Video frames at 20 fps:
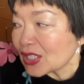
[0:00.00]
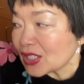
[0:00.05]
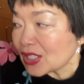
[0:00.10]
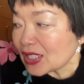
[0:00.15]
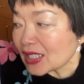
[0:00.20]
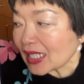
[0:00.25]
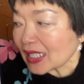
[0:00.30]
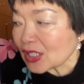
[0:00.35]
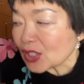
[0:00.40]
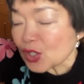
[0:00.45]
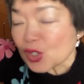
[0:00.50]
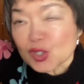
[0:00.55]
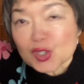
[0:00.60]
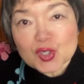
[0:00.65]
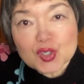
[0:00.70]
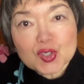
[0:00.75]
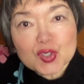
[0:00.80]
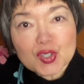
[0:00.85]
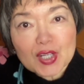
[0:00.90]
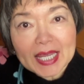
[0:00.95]
just
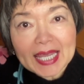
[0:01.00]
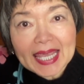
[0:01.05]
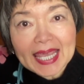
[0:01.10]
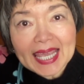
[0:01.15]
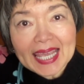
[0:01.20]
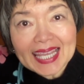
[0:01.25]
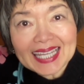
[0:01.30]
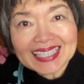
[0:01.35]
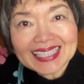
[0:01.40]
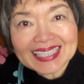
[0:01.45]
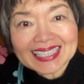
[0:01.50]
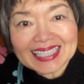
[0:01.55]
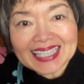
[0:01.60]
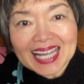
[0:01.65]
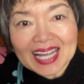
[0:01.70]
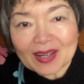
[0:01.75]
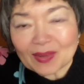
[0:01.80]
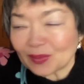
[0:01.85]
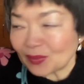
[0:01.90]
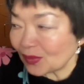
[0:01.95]
straight
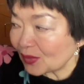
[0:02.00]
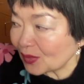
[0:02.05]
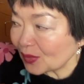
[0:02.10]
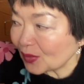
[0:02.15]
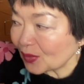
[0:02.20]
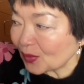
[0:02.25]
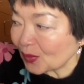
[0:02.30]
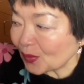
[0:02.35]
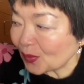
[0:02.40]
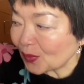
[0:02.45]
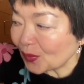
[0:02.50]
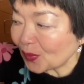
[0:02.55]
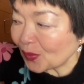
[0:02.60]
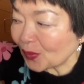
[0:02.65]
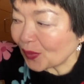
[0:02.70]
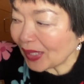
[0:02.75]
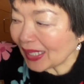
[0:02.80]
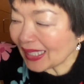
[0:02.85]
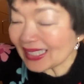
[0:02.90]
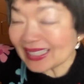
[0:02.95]
down,
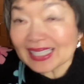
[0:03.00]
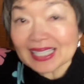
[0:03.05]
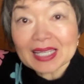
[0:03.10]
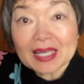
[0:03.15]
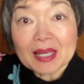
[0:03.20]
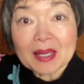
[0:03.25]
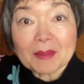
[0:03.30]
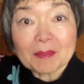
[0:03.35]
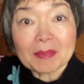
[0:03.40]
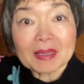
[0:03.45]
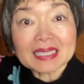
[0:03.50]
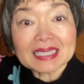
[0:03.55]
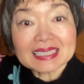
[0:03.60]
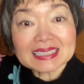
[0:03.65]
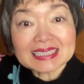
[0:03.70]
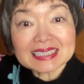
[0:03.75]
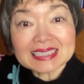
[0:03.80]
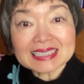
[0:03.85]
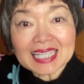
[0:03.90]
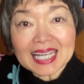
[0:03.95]
right?
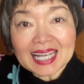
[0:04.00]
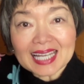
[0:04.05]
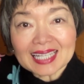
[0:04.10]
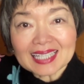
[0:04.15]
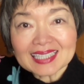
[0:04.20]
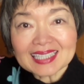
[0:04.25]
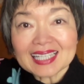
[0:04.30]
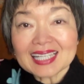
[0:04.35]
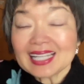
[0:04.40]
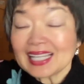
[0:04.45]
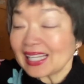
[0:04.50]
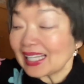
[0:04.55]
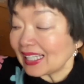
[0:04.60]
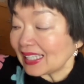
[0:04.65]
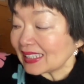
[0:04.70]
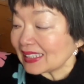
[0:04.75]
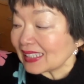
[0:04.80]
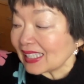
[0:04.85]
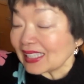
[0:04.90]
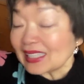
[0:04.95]
But sa,
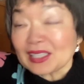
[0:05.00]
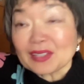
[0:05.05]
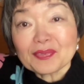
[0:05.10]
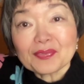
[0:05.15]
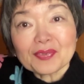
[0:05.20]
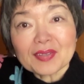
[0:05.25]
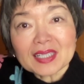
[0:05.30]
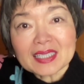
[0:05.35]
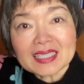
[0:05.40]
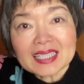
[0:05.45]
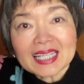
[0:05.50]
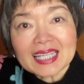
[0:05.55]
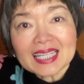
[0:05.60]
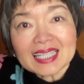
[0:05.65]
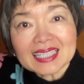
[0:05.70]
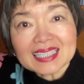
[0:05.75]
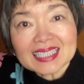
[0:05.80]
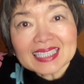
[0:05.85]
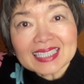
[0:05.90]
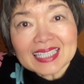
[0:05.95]
the different
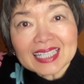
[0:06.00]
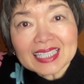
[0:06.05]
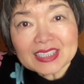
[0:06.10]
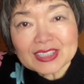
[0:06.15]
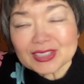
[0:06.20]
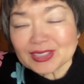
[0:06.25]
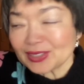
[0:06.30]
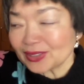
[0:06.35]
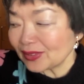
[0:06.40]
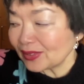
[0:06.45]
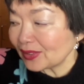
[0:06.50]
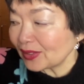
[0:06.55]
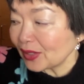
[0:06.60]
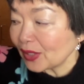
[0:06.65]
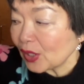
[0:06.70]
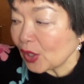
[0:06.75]
inclination,